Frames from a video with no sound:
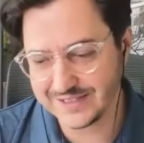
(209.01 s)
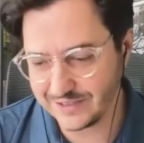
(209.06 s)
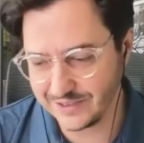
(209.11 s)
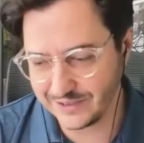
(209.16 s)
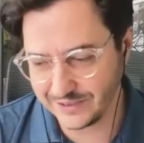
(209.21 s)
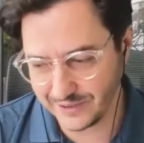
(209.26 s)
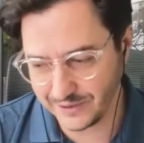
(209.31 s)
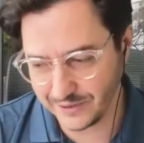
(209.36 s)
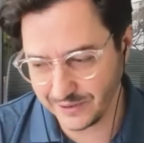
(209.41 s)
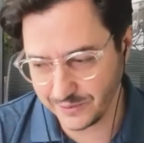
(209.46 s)

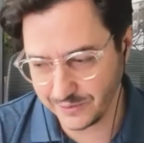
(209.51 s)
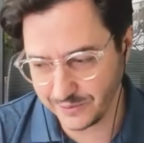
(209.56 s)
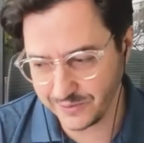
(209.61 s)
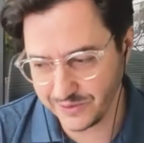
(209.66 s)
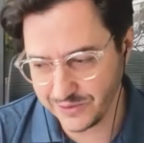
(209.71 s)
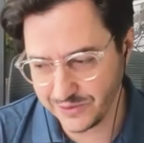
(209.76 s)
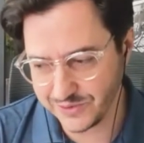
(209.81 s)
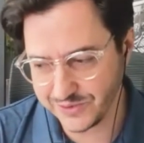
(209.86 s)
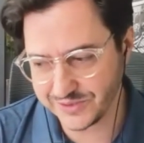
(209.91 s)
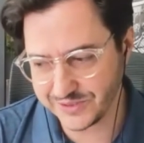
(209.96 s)
you know,
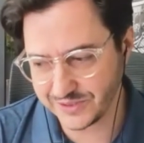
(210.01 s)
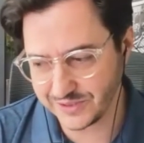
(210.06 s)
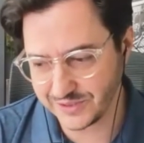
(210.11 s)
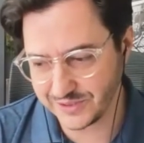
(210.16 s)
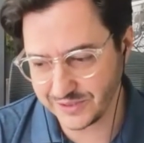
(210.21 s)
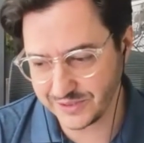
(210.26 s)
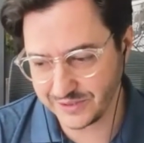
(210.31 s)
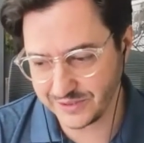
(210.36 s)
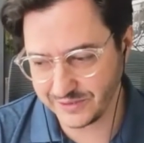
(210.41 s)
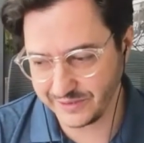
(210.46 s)

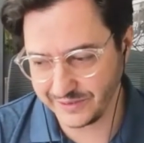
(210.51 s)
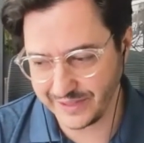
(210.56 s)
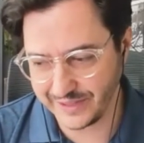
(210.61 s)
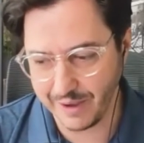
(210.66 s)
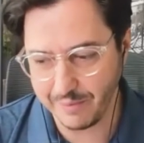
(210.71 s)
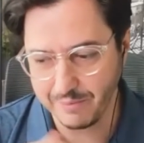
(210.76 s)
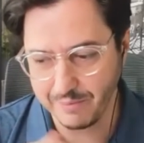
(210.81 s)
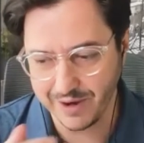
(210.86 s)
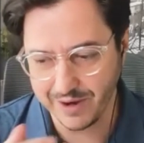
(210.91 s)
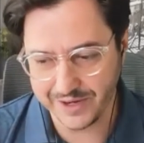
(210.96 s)
user
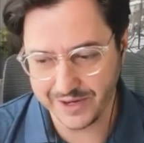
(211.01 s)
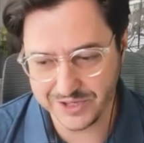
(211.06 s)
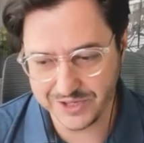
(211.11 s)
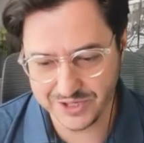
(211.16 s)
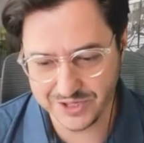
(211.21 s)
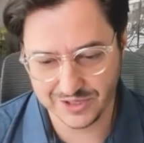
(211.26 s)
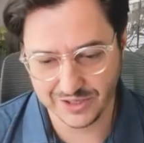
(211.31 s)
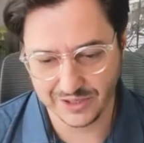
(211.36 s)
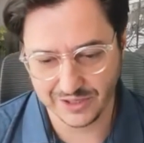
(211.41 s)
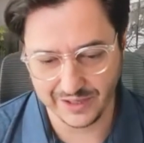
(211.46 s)
that
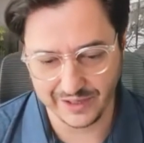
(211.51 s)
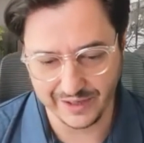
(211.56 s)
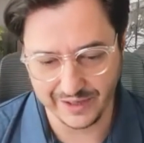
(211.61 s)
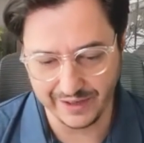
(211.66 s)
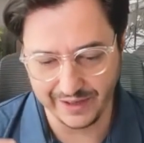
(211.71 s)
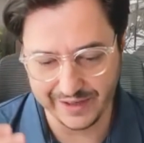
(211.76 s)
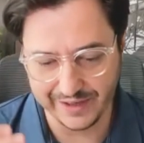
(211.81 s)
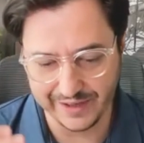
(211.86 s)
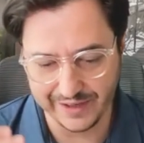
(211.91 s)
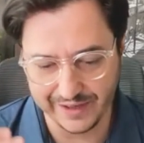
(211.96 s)
much,
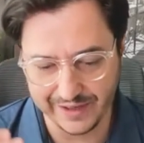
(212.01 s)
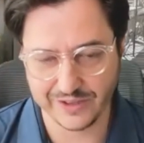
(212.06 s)
as mm-hmm.